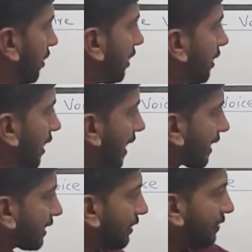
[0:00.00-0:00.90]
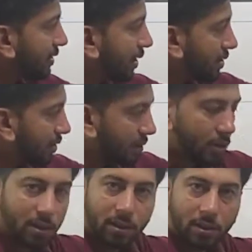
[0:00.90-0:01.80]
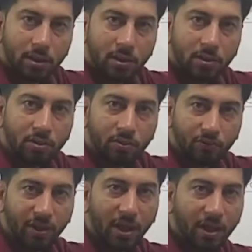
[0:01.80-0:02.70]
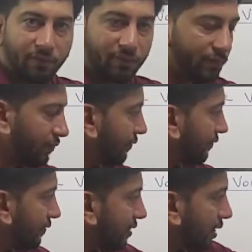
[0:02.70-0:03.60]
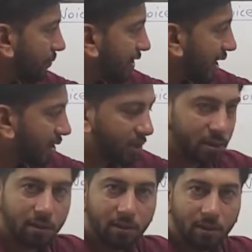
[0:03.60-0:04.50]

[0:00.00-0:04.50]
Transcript: In active voice tenses we have subject